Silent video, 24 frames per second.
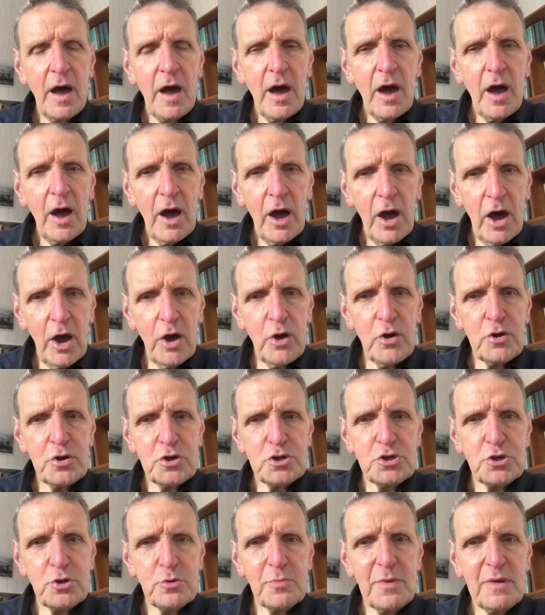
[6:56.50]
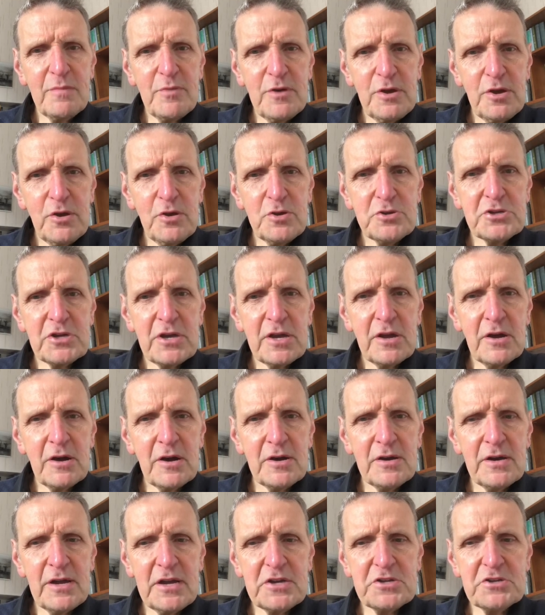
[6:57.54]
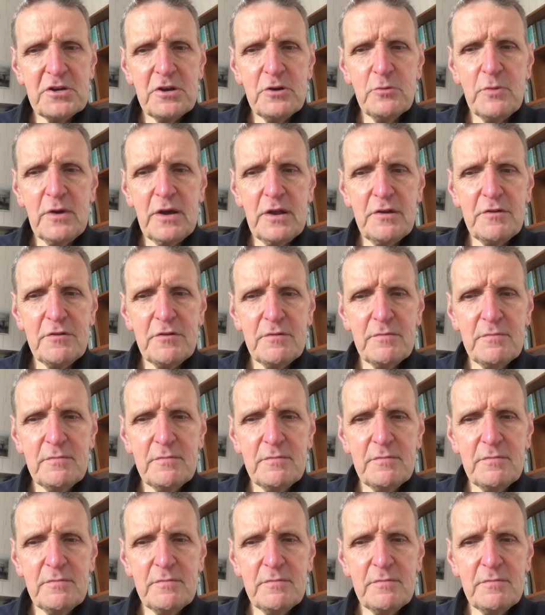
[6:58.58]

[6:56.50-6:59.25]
How should we be using our national wealth?